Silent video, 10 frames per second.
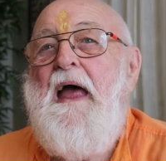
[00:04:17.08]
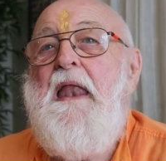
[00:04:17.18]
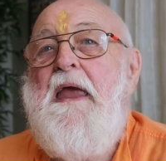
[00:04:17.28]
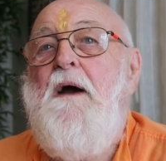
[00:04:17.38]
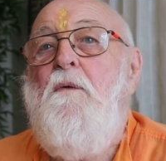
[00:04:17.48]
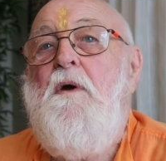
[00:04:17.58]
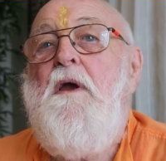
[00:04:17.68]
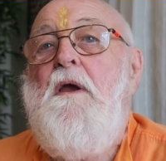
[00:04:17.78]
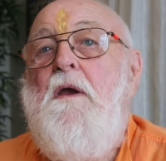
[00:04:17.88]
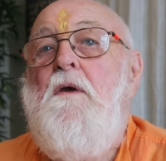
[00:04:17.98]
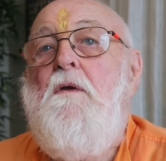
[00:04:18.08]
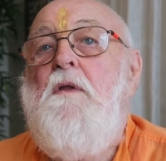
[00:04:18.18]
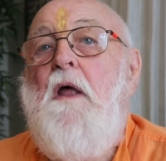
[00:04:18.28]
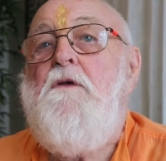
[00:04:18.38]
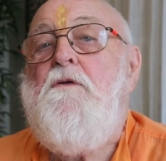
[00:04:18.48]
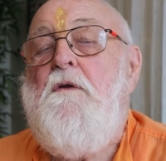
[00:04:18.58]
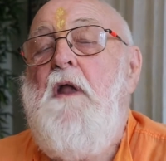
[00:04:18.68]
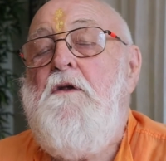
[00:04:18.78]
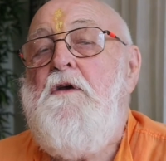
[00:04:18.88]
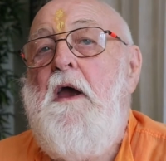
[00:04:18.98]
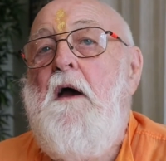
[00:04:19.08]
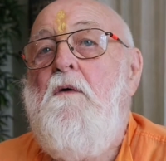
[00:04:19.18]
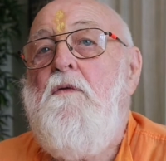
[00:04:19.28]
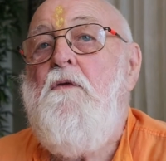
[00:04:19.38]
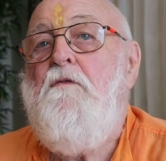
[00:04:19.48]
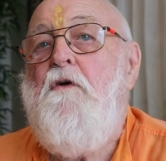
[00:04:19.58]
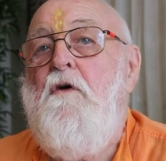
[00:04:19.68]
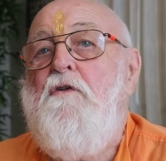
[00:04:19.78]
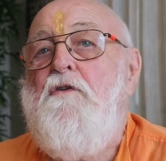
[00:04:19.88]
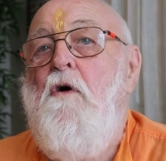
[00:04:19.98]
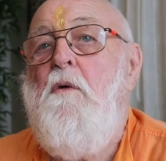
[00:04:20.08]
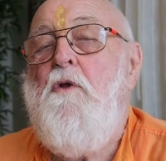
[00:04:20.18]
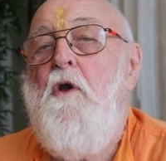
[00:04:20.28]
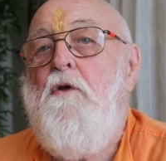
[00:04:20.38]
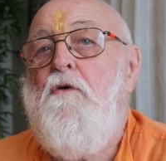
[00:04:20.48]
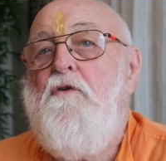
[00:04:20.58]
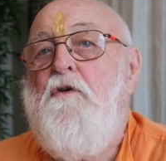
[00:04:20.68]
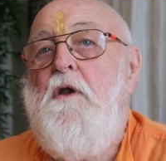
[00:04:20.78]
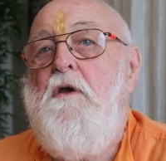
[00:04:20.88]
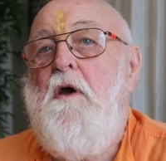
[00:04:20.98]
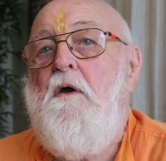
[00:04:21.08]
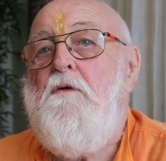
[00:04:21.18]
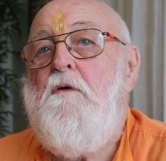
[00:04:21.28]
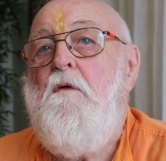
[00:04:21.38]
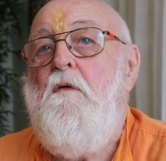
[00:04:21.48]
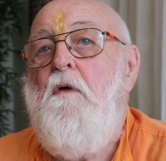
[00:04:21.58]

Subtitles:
Anyhow, that's how the first time that I took sannyas.